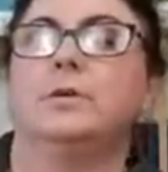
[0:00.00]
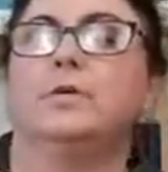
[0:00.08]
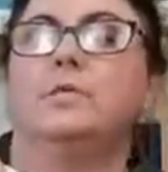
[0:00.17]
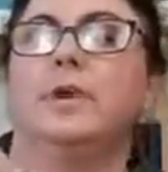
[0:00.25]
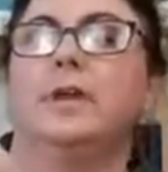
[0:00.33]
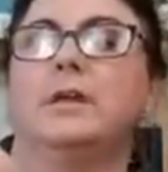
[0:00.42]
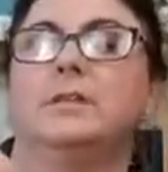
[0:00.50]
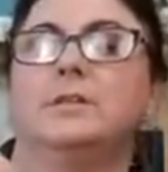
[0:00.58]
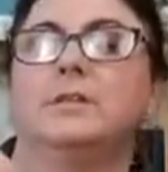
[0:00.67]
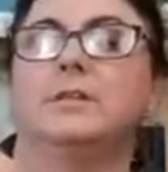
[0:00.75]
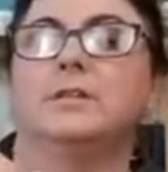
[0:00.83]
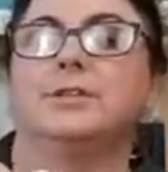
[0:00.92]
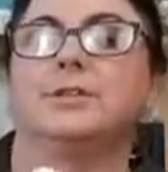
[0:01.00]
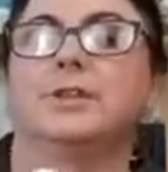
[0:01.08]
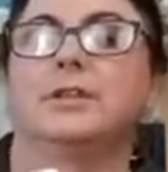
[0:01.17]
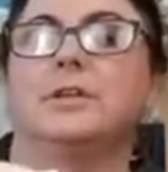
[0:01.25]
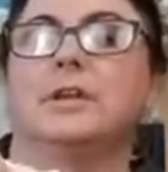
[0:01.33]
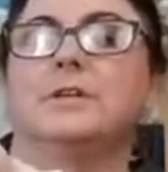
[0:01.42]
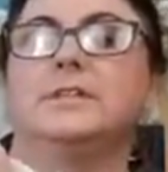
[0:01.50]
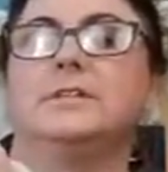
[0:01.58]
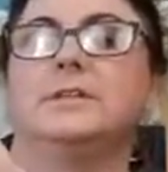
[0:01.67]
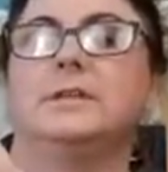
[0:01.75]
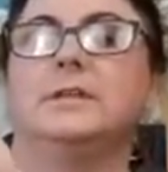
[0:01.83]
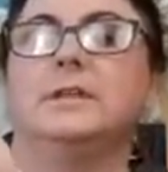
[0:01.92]
running stitch. Can you guys
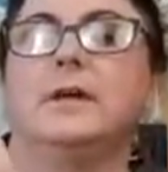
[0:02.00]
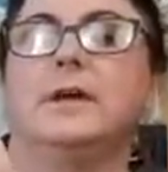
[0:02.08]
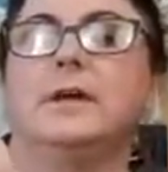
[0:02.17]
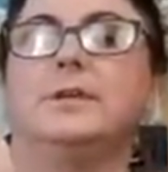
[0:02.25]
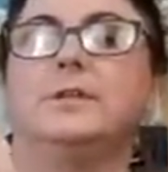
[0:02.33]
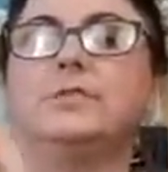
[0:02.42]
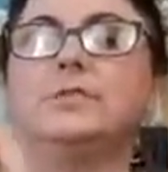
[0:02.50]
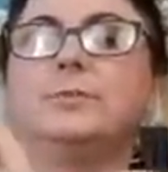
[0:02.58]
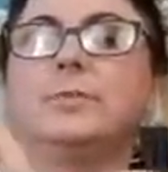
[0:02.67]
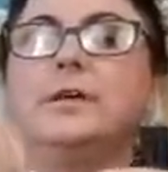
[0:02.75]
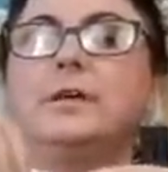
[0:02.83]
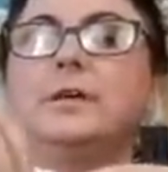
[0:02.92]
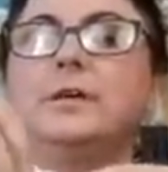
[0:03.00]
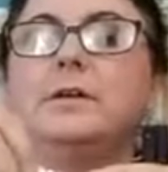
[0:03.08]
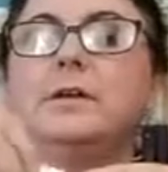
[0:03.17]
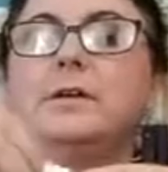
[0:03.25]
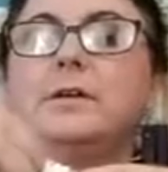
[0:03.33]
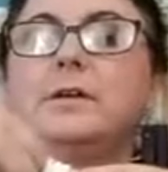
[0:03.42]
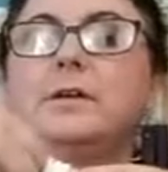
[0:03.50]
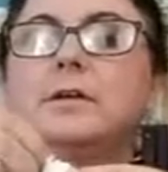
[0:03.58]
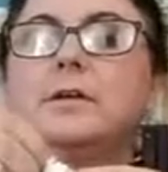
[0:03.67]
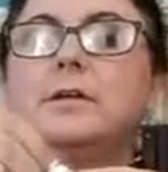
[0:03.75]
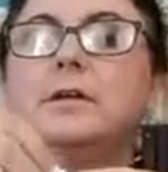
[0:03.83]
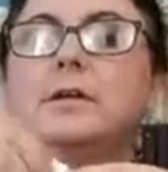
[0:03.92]
see that? There's big
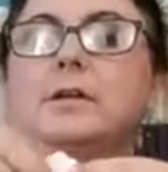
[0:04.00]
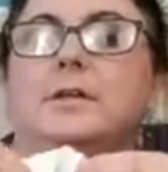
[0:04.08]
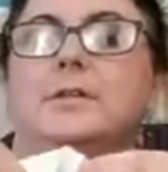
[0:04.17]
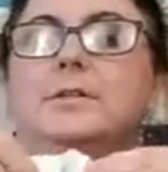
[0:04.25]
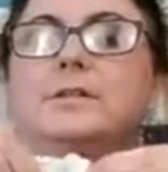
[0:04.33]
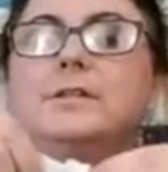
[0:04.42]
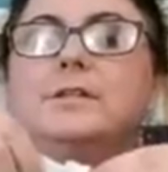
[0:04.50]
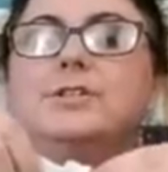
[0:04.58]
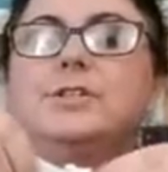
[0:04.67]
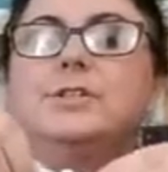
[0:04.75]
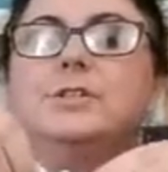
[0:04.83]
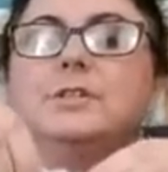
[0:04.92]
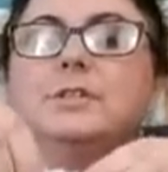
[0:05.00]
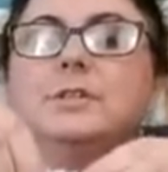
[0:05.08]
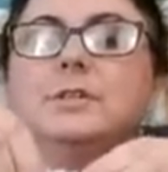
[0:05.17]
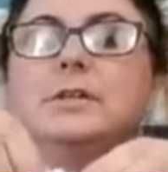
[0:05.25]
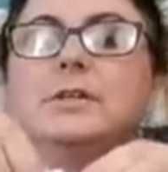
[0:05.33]
stitches,